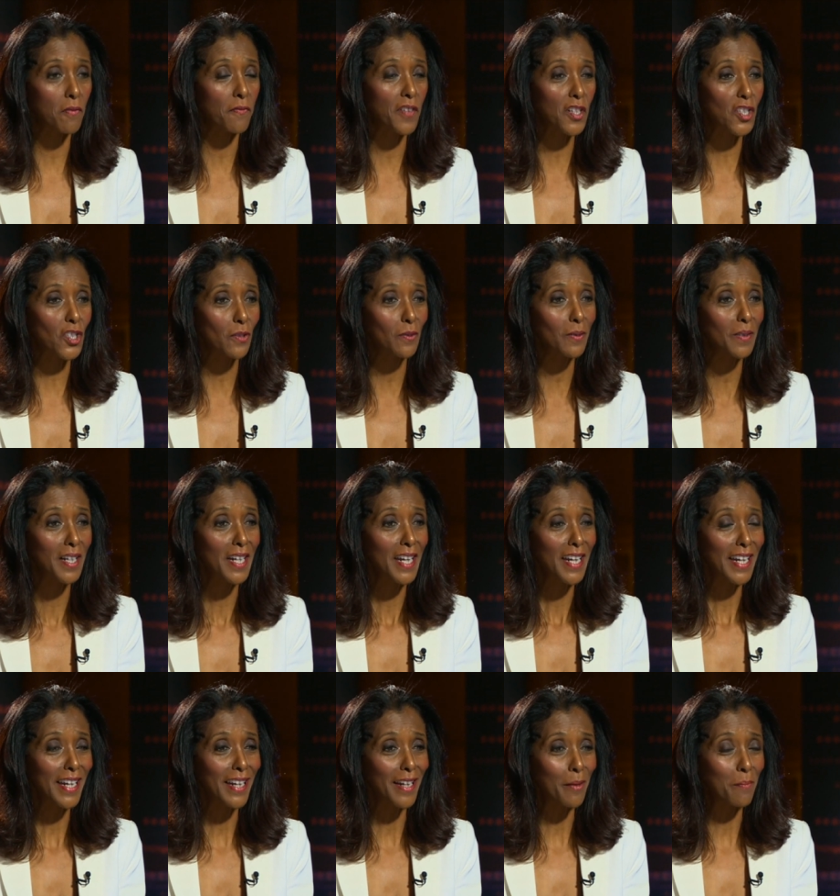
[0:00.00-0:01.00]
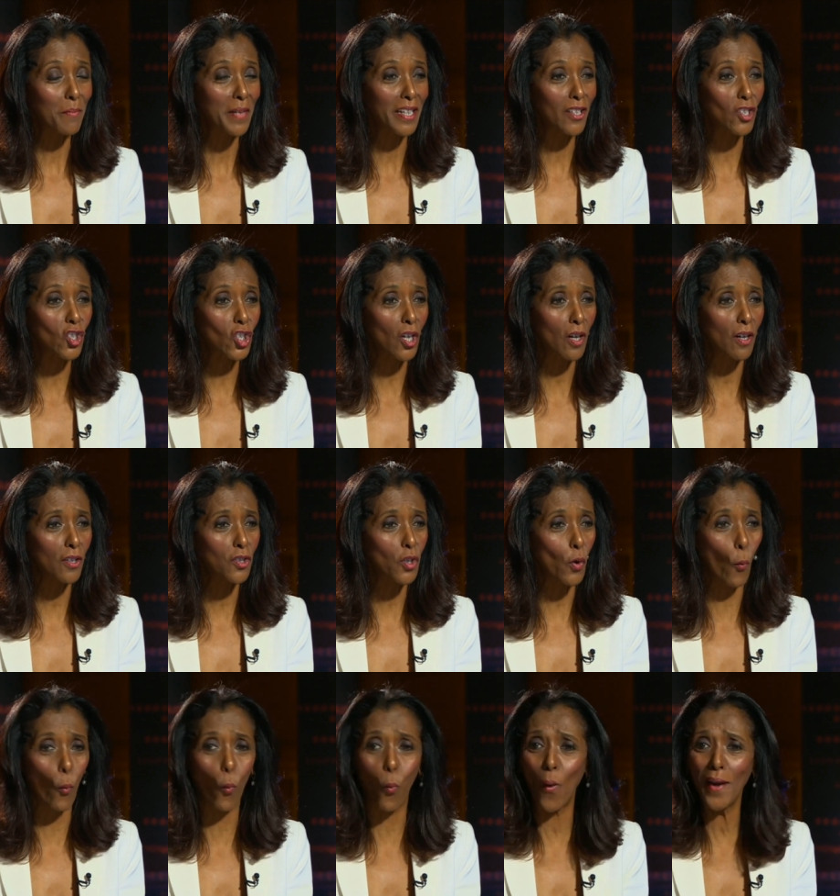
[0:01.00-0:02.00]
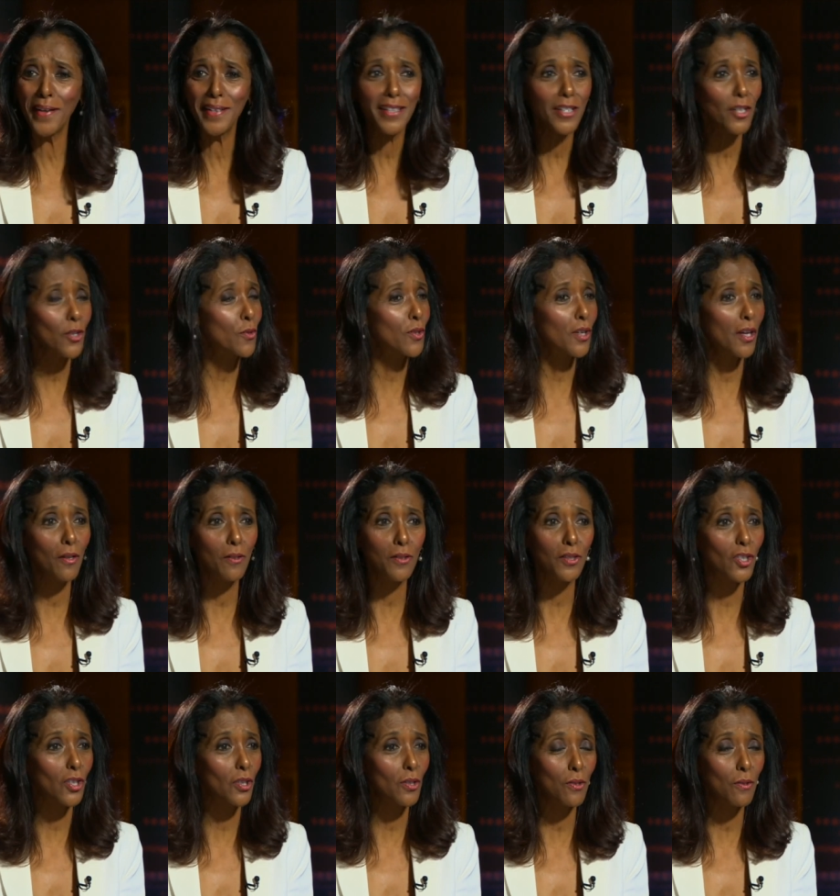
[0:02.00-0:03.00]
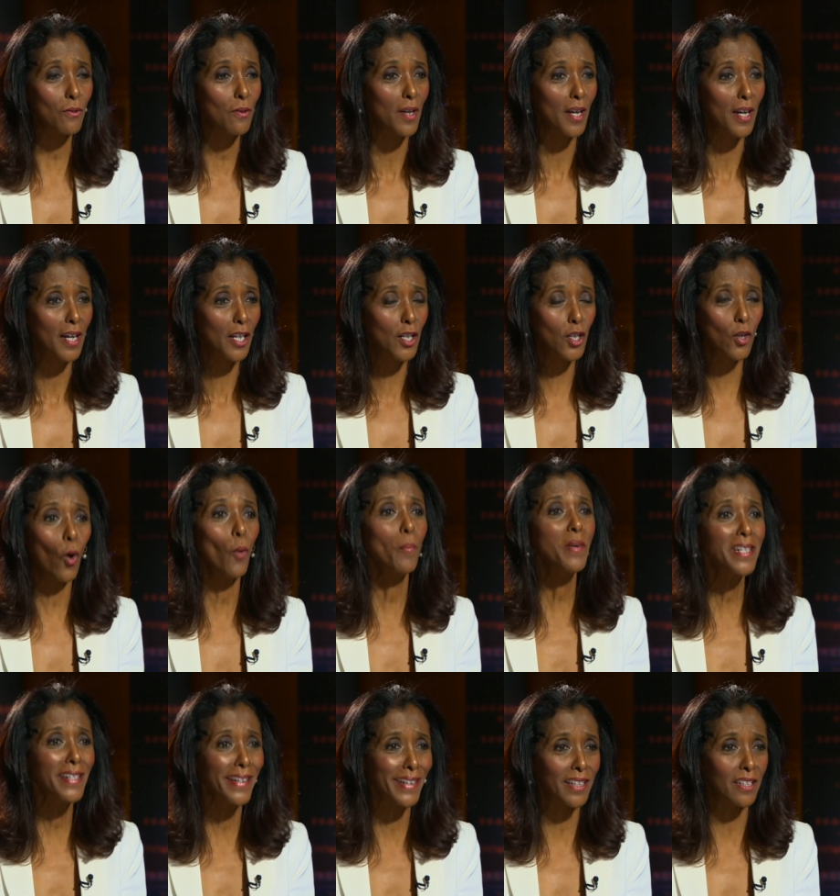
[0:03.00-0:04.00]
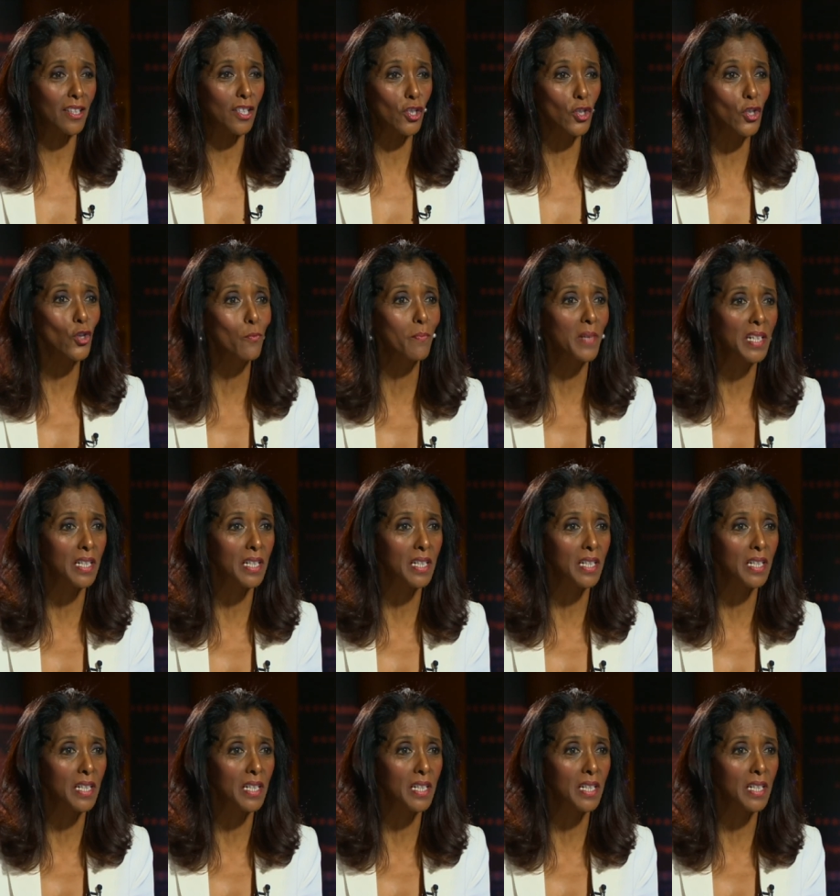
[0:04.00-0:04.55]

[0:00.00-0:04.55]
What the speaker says: official in charge. When are you going to nominate new